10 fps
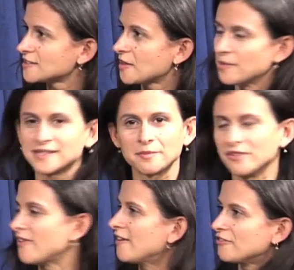So that makes up the
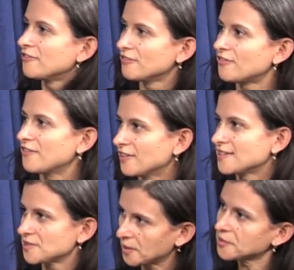five, five elected.
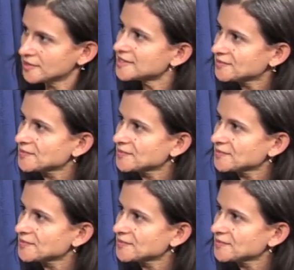And they're elected, you